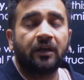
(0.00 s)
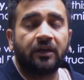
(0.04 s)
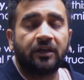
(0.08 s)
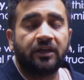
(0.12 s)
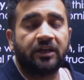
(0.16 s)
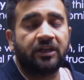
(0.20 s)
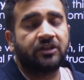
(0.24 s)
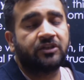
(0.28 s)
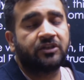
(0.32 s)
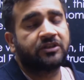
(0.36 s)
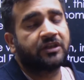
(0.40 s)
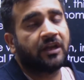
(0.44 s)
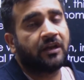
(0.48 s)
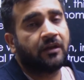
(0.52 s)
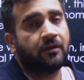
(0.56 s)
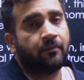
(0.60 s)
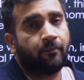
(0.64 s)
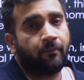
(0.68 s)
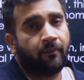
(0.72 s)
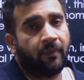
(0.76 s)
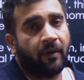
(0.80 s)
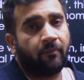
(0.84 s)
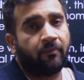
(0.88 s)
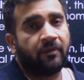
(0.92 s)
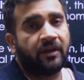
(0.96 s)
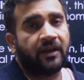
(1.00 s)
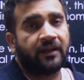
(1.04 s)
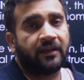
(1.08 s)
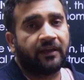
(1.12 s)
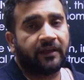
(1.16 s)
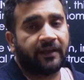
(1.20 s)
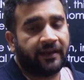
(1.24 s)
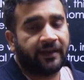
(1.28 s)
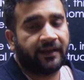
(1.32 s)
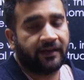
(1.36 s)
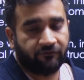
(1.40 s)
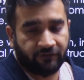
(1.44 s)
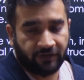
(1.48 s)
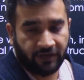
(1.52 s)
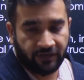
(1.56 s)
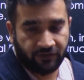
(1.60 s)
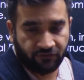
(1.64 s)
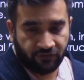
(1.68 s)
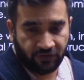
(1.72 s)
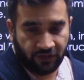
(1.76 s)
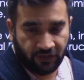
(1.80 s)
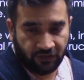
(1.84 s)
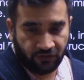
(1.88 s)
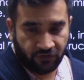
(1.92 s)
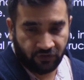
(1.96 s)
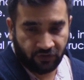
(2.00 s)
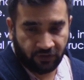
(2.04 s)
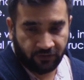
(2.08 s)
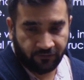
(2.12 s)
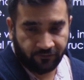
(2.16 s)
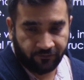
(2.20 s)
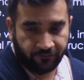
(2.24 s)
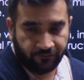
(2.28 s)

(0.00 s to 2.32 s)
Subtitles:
digital public infrastructure.